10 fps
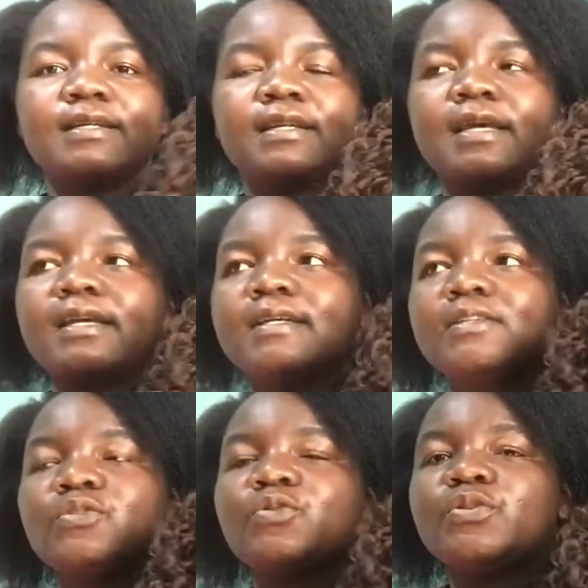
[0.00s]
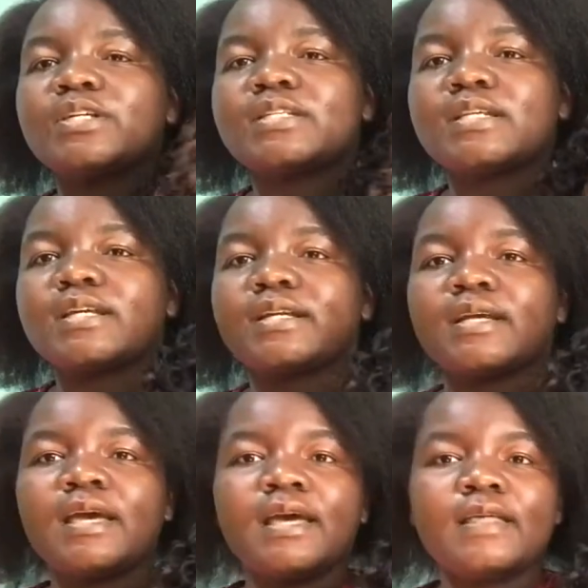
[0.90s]
like 2 weeks, and
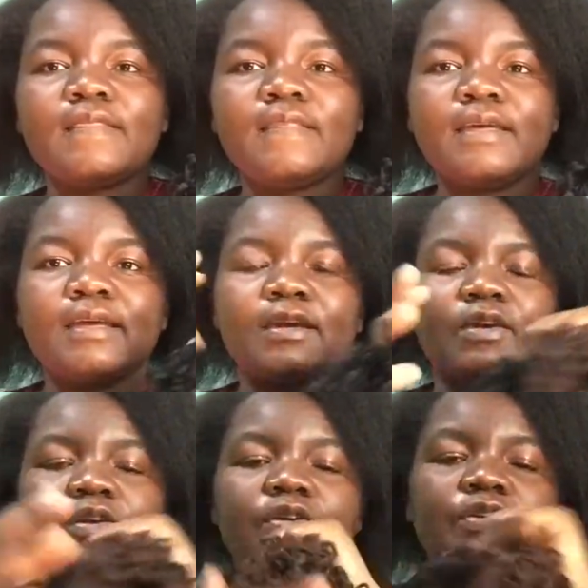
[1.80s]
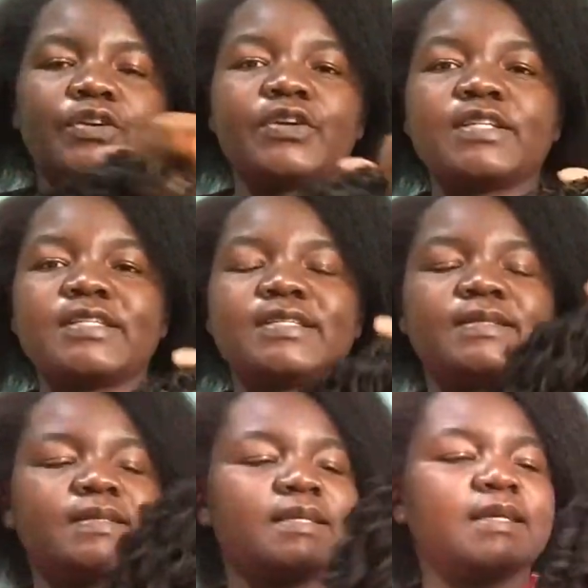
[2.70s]
the
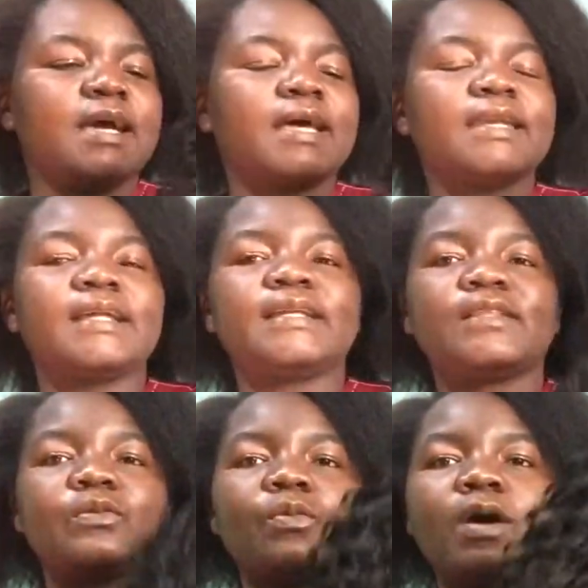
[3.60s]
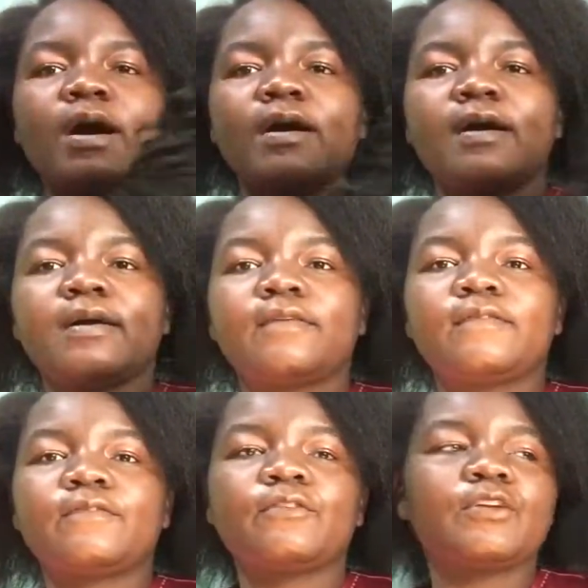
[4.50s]
cornrows underneath were
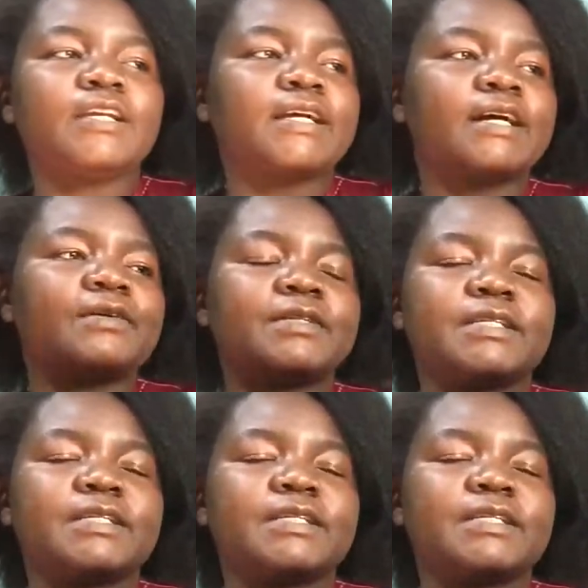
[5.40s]
falling out